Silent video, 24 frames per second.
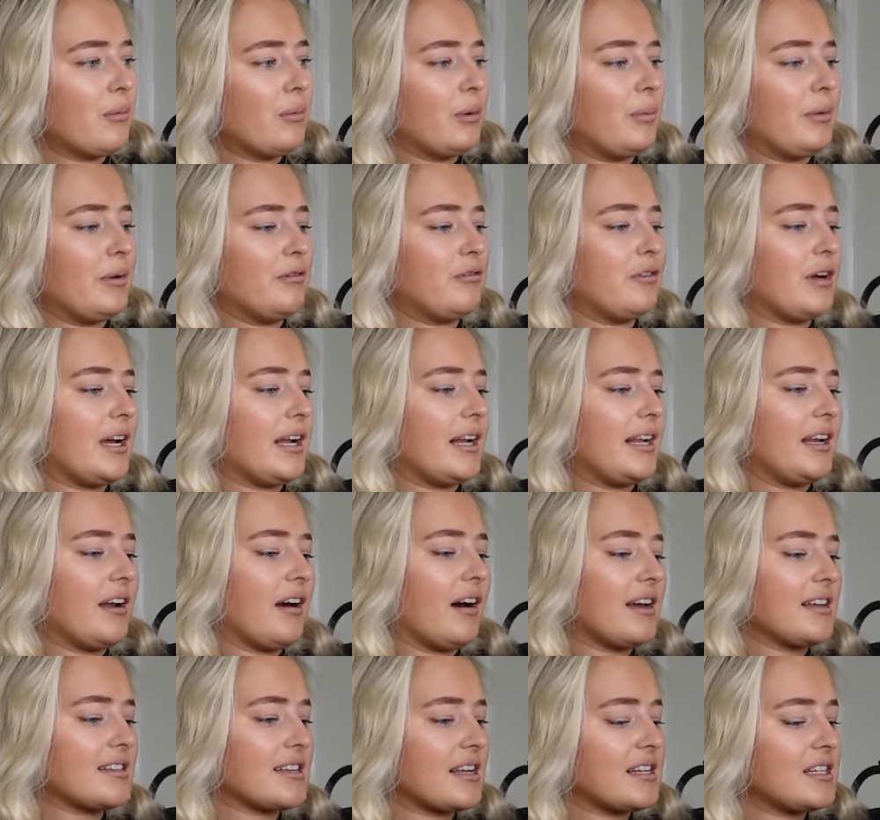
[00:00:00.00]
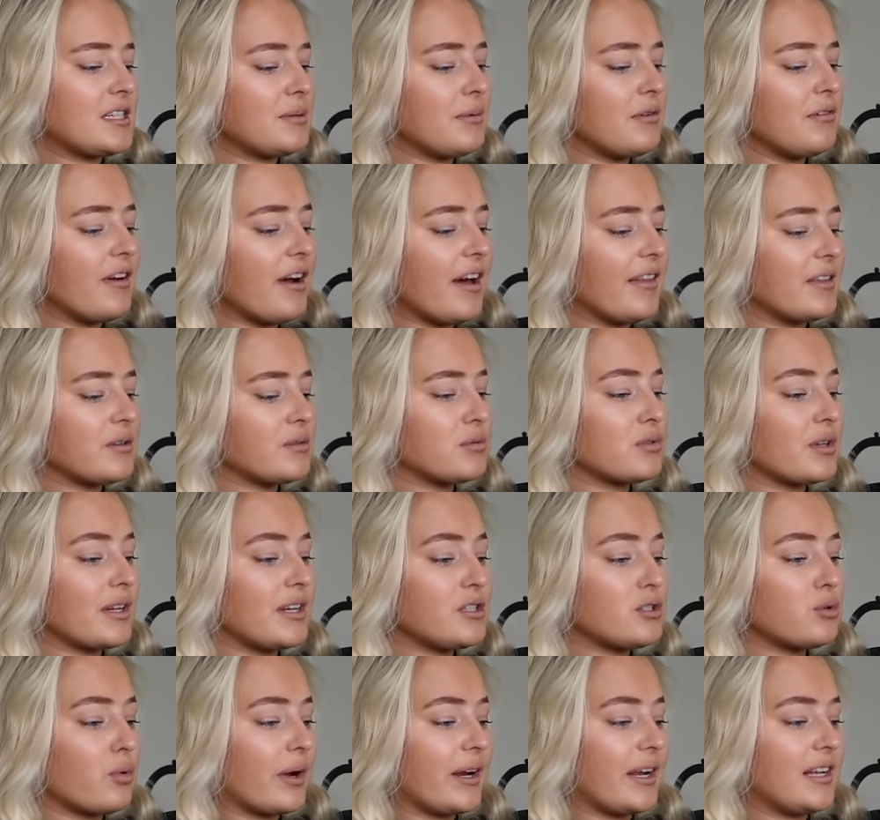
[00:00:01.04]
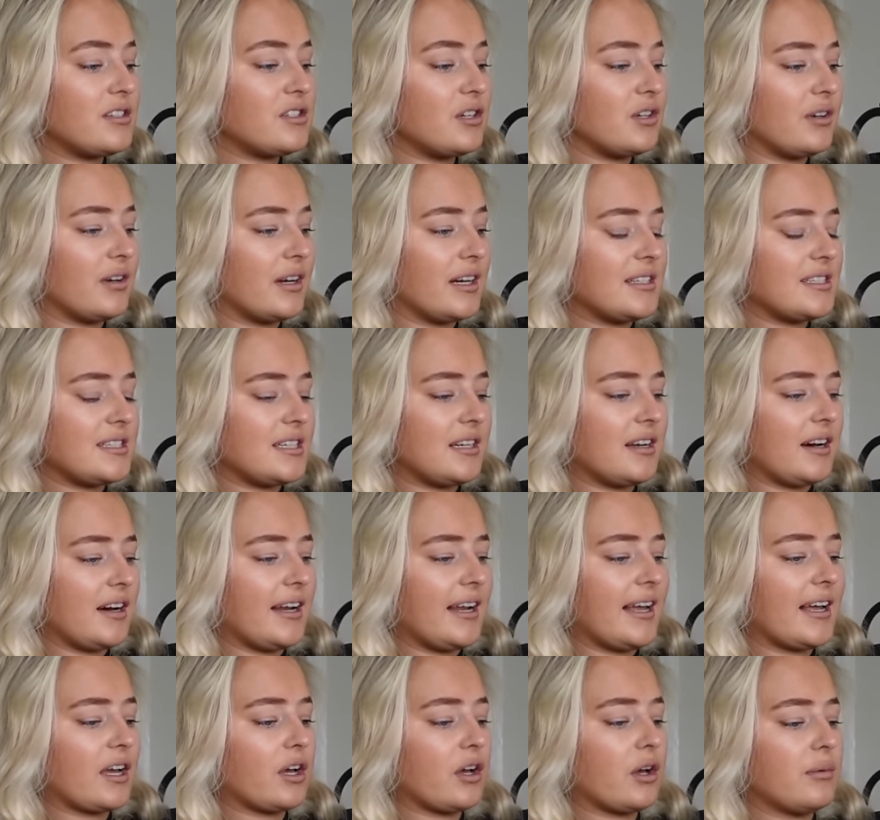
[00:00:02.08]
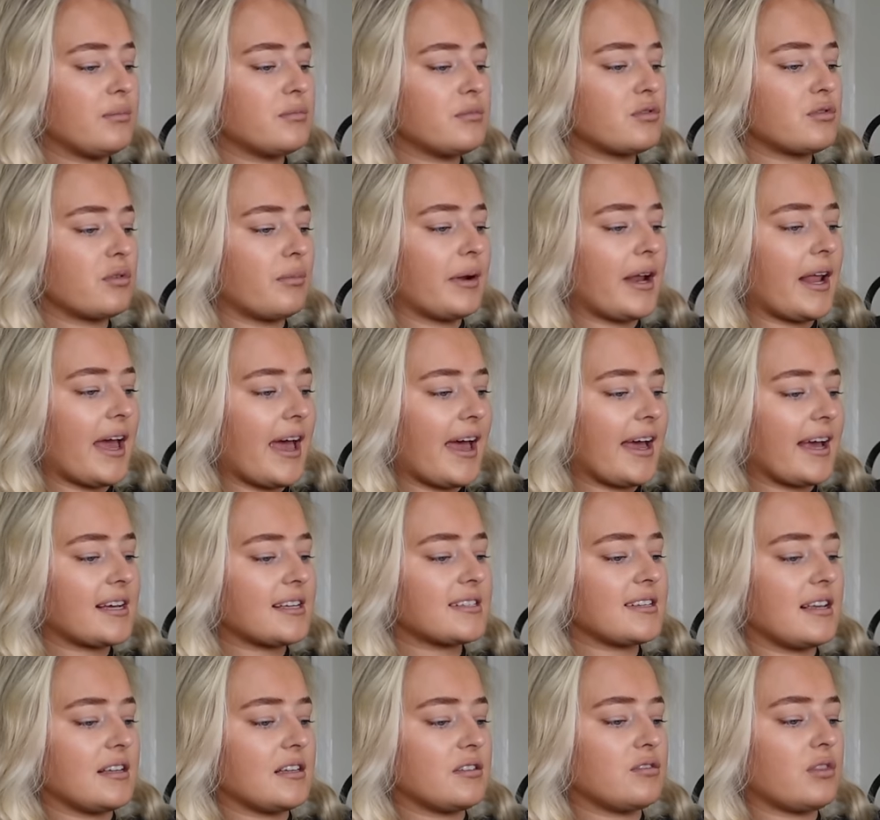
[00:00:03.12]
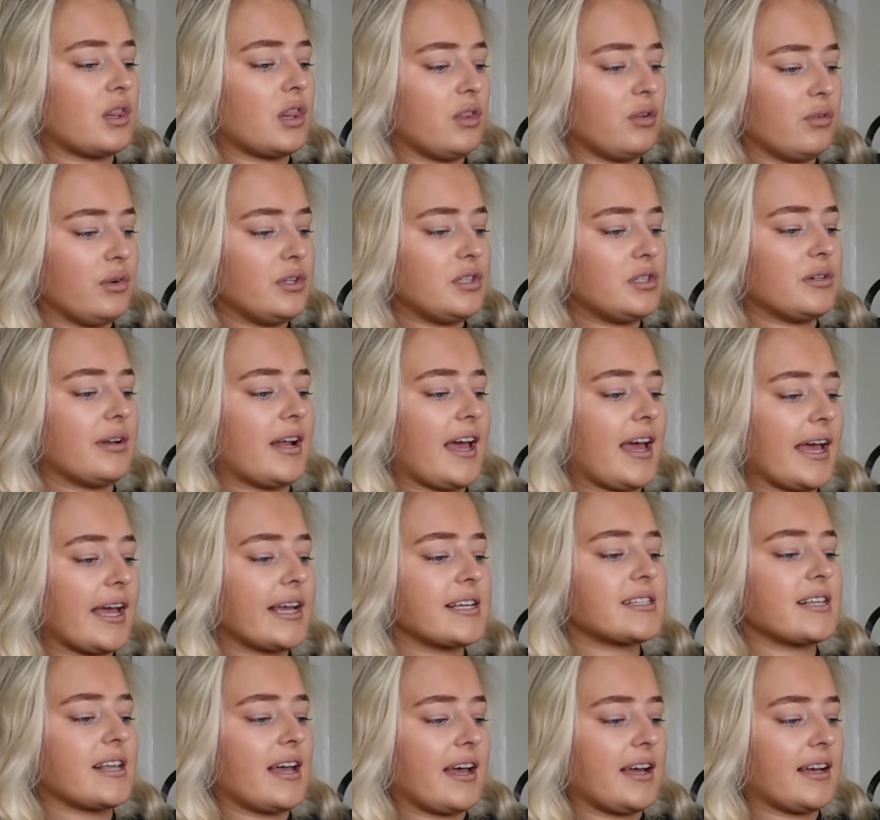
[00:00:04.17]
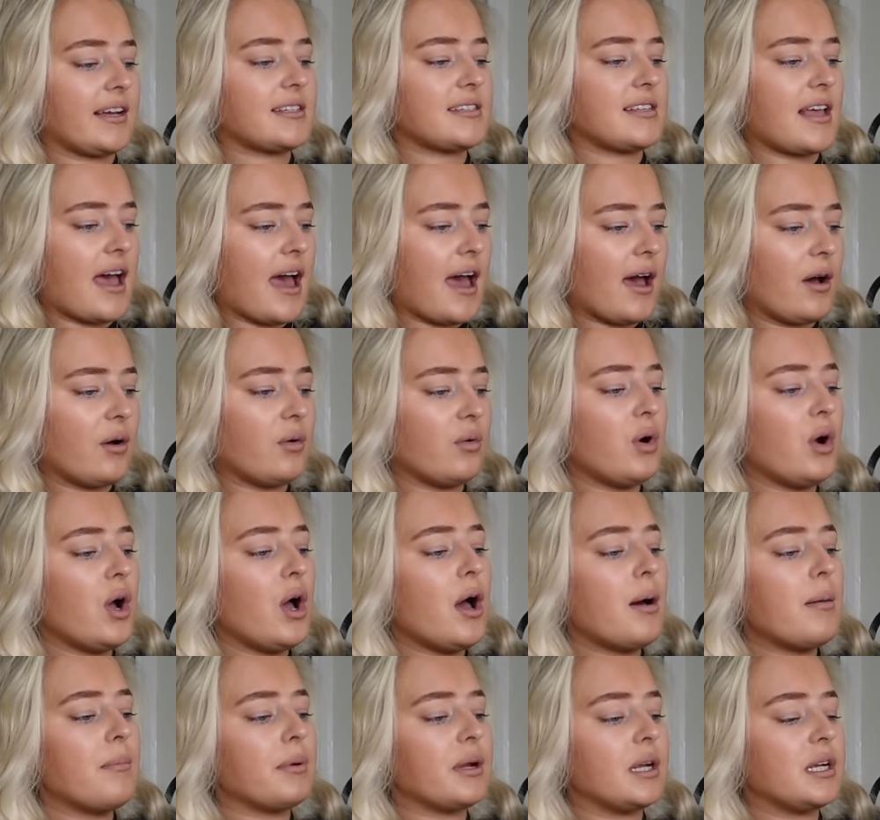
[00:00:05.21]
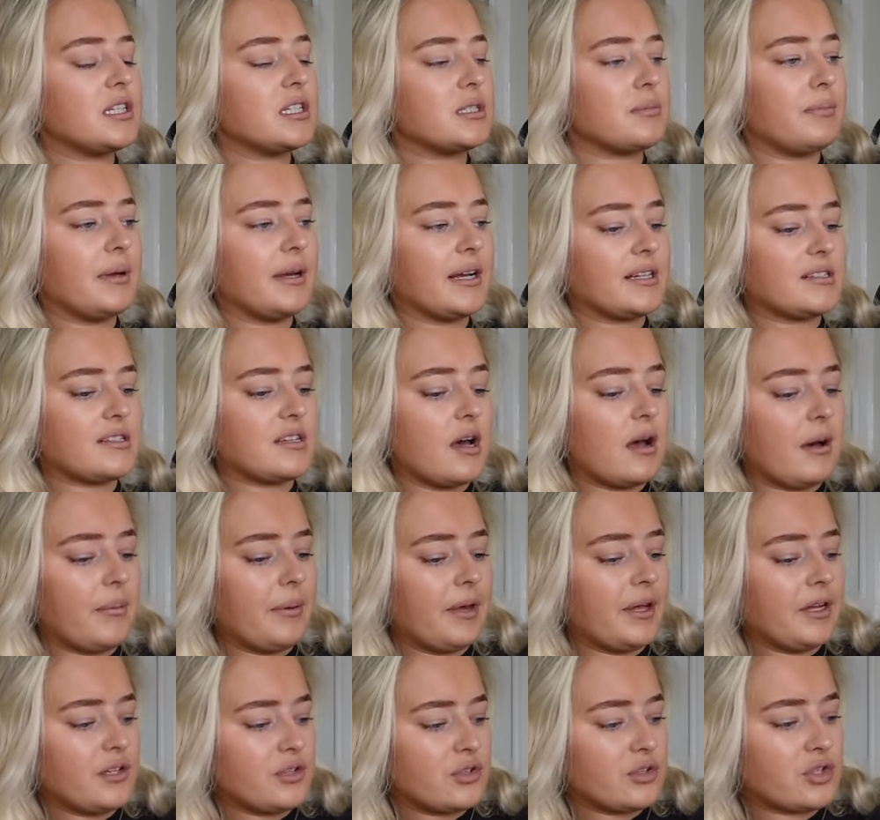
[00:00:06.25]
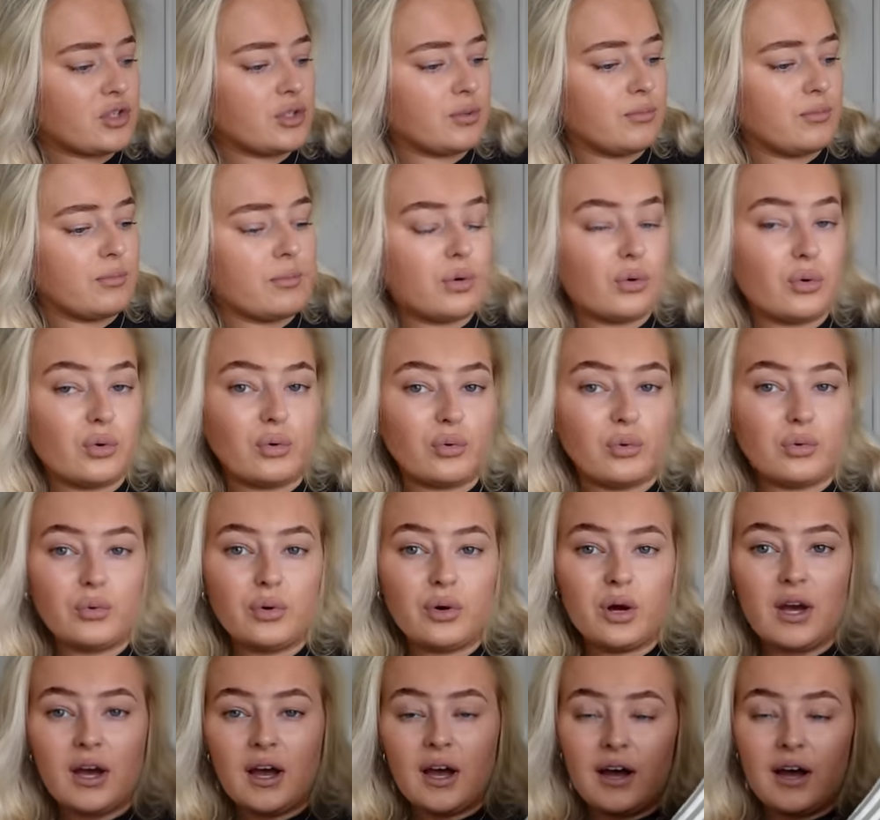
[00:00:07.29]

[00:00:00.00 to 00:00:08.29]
will be really nice. And to be fair, this was only $22.99. It comes from an XS through to an XXL, but I just picked it up in a small.